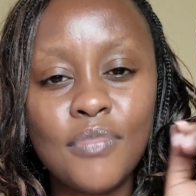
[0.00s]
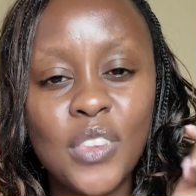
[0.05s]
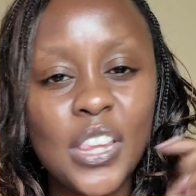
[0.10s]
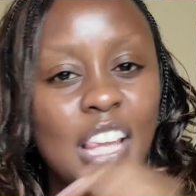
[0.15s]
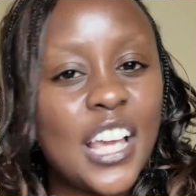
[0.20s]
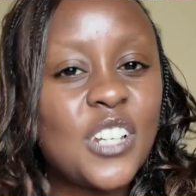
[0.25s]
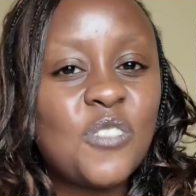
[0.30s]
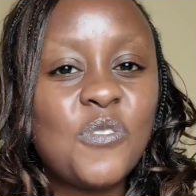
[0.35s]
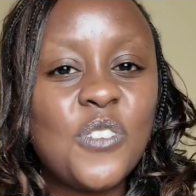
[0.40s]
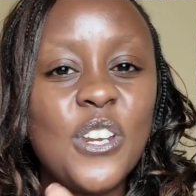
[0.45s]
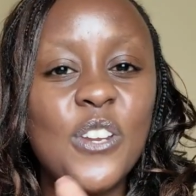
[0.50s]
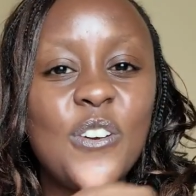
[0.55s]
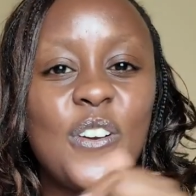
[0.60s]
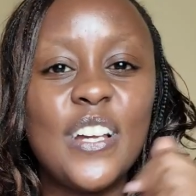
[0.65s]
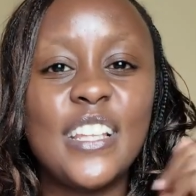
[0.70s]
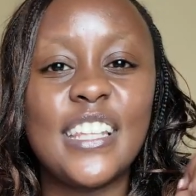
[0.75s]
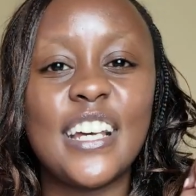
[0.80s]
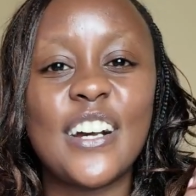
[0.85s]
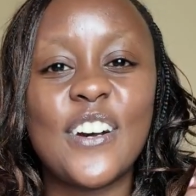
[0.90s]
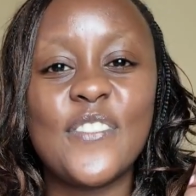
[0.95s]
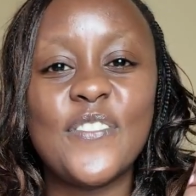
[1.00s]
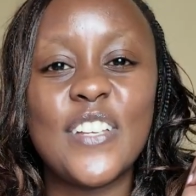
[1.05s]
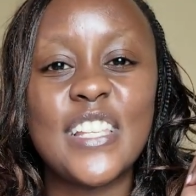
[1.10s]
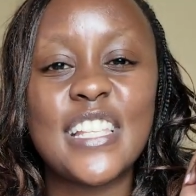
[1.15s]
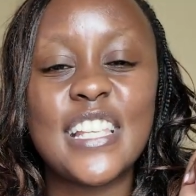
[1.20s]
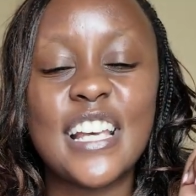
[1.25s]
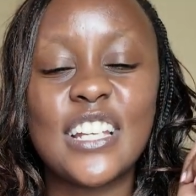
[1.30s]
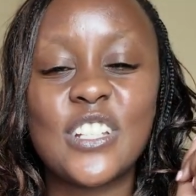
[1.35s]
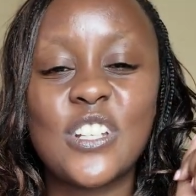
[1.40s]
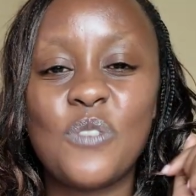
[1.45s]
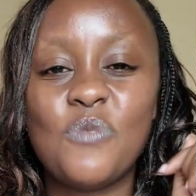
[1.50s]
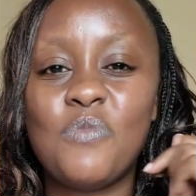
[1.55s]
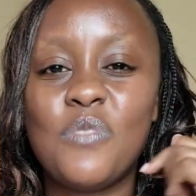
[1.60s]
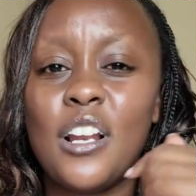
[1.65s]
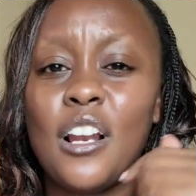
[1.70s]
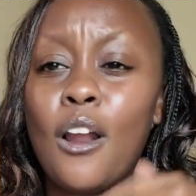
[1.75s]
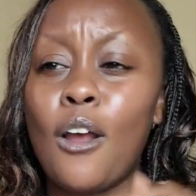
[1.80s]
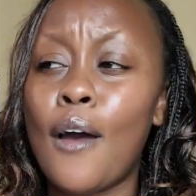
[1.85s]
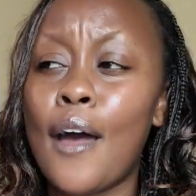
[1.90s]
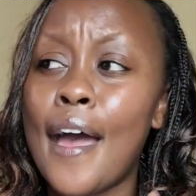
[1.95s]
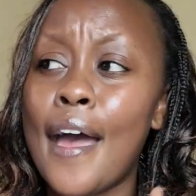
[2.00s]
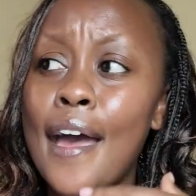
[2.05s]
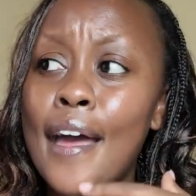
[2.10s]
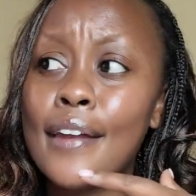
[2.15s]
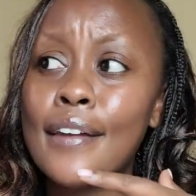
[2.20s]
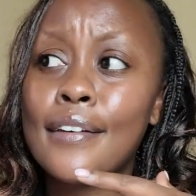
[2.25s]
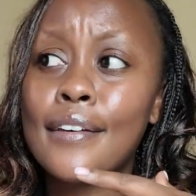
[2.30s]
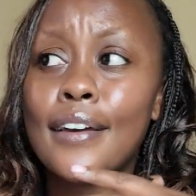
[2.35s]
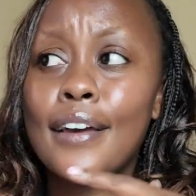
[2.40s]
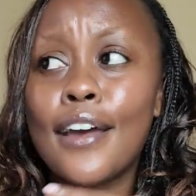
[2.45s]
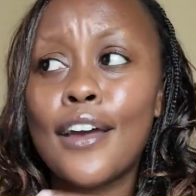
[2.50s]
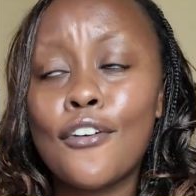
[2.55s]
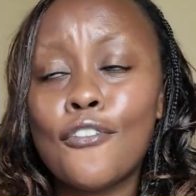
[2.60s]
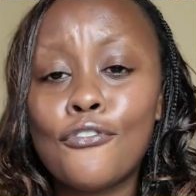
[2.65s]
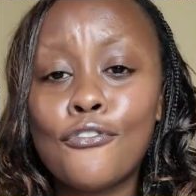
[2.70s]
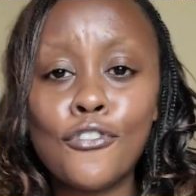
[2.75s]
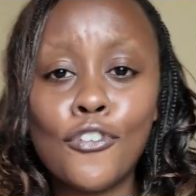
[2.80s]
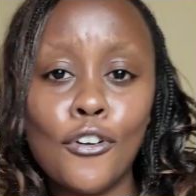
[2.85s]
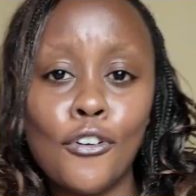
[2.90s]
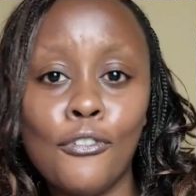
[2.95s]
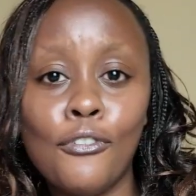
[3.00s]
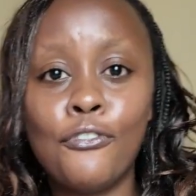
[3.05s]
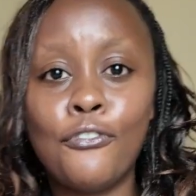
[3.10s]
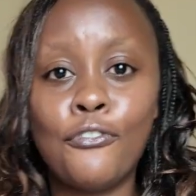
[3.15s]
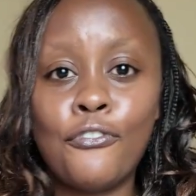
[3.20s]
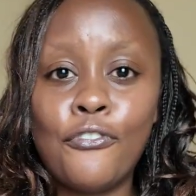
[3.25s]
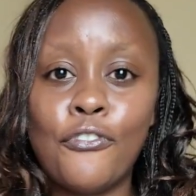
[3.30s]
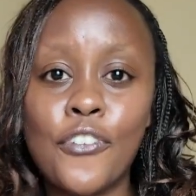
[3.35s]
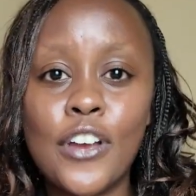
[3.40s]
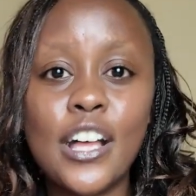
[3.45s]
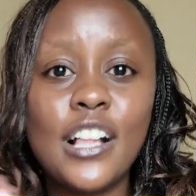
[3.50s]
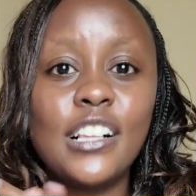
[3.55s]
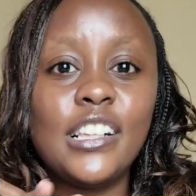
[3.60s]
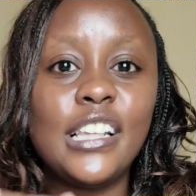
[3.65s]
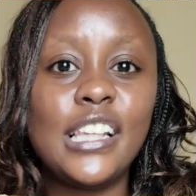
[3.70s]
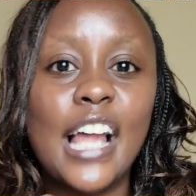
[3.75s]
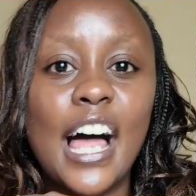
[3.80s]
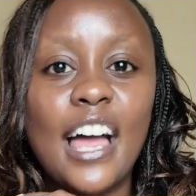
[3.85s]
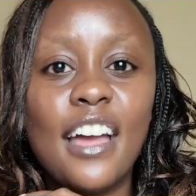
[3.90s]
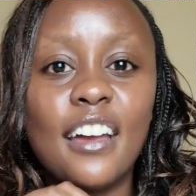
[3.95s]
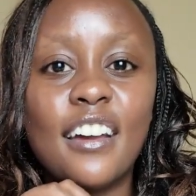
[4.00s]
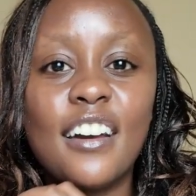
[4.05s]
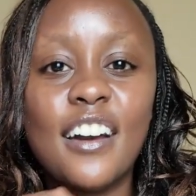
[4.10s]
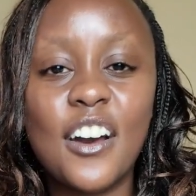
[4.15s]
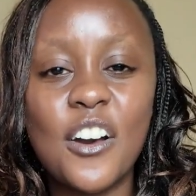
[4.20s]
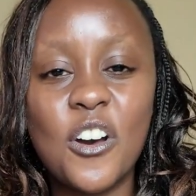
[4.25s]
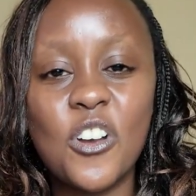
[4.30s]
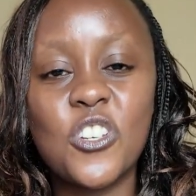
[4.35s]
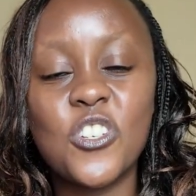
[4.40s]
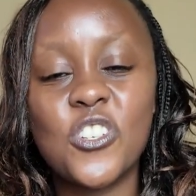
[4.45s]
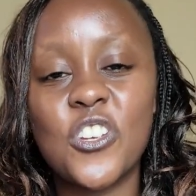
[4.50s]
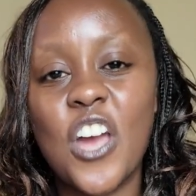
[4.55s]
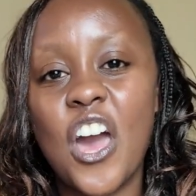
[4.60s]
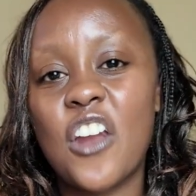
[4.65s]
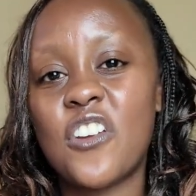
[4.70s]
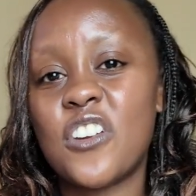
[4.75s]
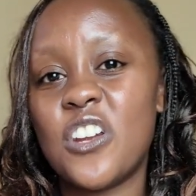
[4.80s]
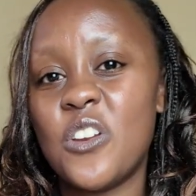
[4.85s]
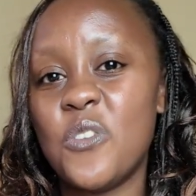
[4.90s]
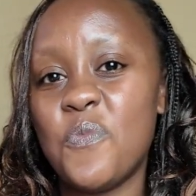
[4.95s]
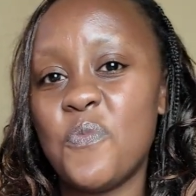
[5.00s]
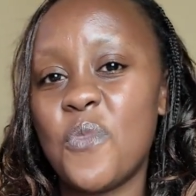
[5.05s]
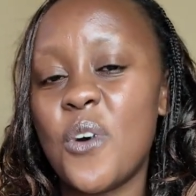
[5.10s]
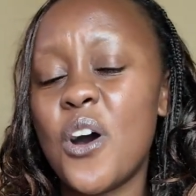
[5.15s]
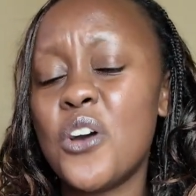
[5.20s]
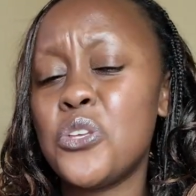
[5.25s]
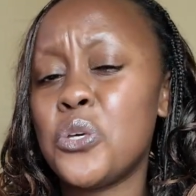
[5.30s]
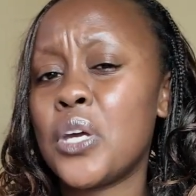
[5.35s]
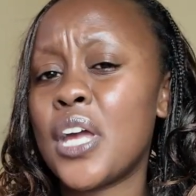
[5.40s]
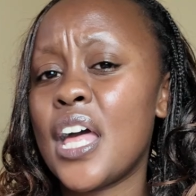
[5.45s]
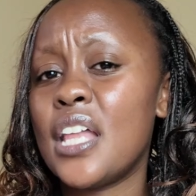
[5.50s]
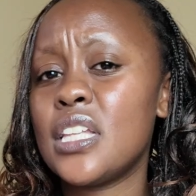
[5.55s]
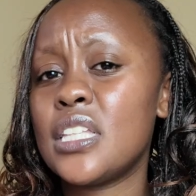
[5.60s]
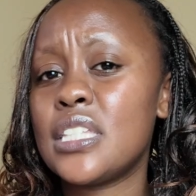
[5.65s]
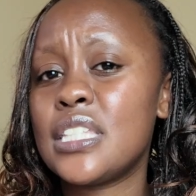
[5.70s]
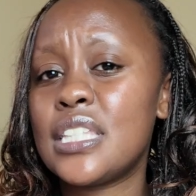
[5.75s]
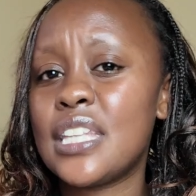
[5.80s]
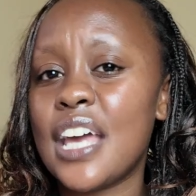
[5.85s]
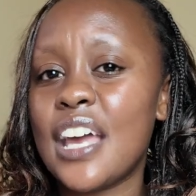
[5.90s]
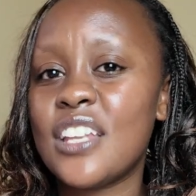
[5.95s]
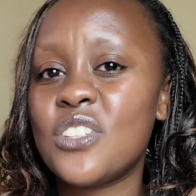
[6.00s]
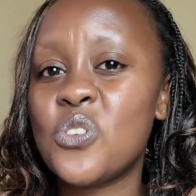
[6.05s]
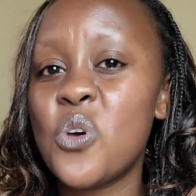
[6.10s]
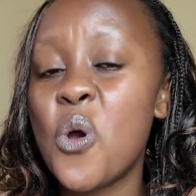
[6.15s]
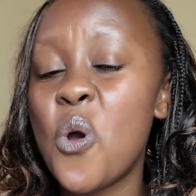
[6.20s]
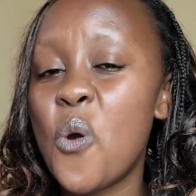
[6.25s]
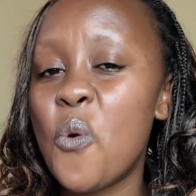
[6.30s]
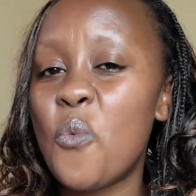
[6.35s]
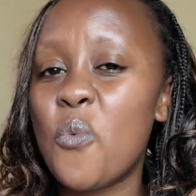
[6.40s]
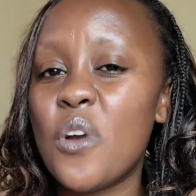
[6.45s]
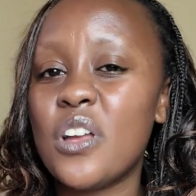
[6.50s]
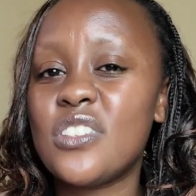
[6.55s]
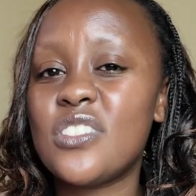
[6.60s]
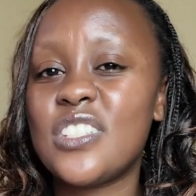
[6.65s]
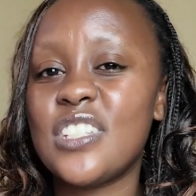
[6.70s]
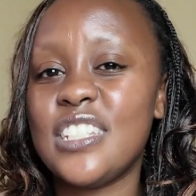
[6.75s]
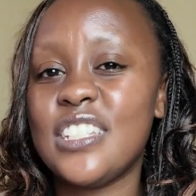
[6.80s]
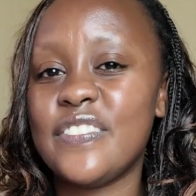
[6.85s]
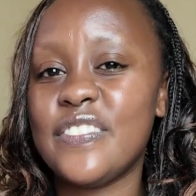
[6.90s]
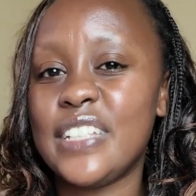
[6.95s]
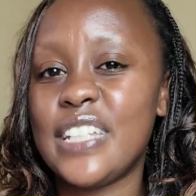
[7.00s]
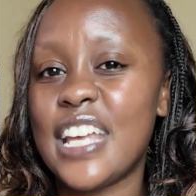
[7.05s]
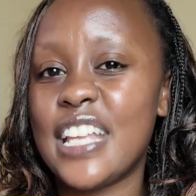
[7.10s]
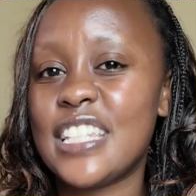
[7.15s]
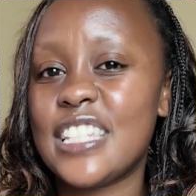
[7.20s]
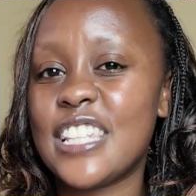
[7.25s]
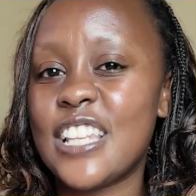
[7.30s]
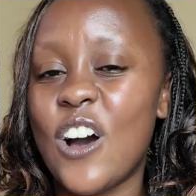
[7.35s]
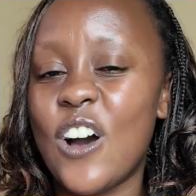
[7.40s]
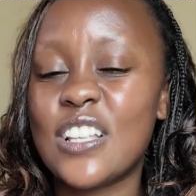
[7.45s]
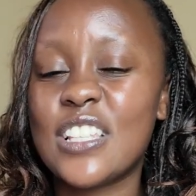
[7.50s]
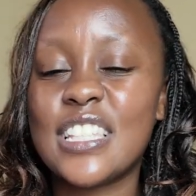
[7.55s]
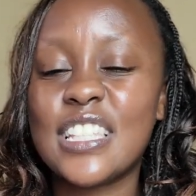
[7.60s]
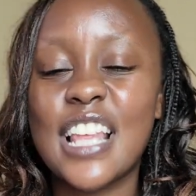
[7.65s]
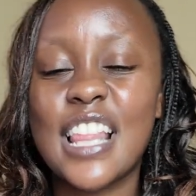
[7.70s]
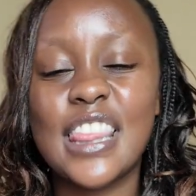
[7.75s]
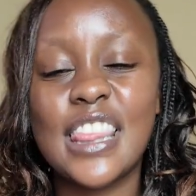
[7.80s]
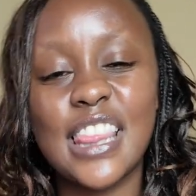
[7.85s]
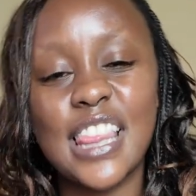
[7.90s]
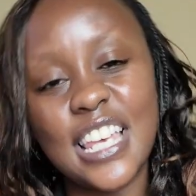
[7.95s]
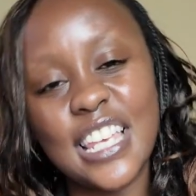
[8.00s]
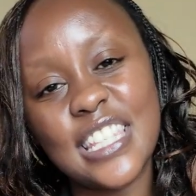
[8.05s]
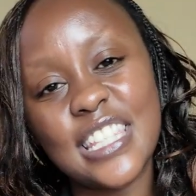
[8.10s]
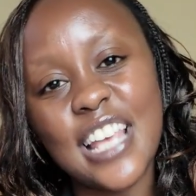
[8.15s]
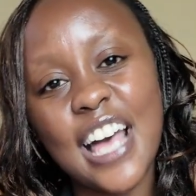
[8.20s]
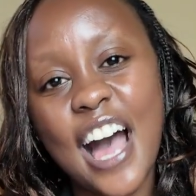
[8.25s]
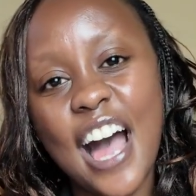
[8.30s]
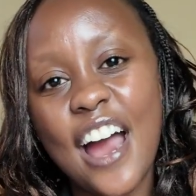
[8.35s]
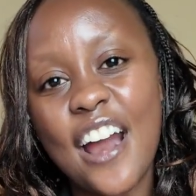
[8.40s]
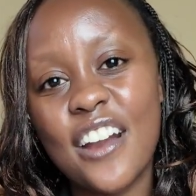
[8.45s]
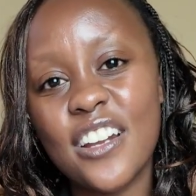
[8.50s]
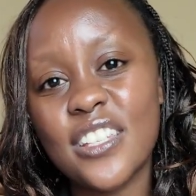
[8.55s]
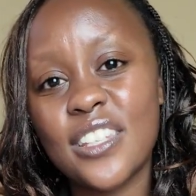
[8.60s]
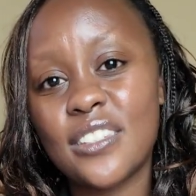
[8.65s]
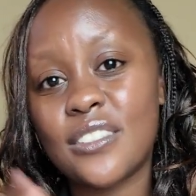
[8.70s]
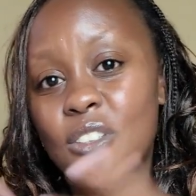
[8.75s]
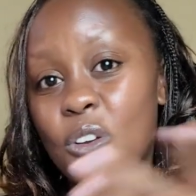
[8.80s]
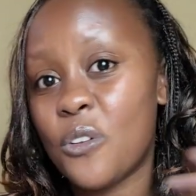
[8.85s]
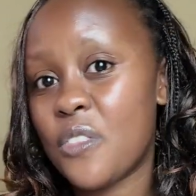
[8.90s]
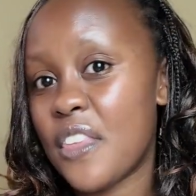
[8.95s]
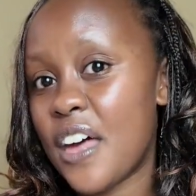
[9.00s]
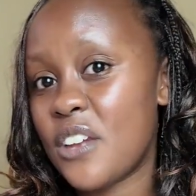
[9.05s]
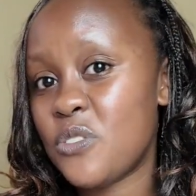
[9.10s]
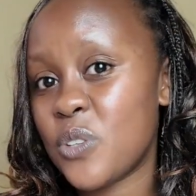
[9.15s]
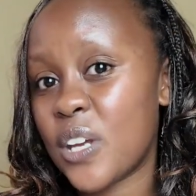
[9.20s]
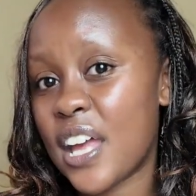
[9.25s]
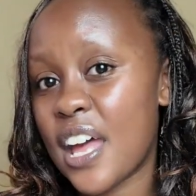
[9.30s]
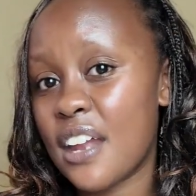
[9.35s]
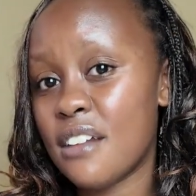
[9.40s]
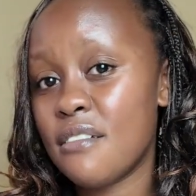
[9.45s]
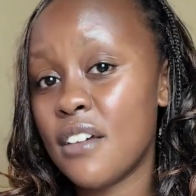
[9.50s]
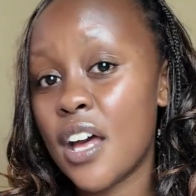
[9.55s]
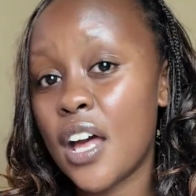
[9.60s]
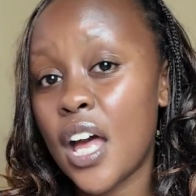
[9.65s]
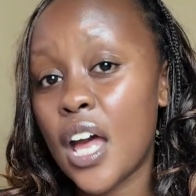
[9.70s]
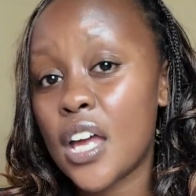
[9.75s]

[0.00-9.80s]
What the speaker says: Let me know in the comment section below, and if you feel like sharing more, you can state which dividend stocks these are so that we can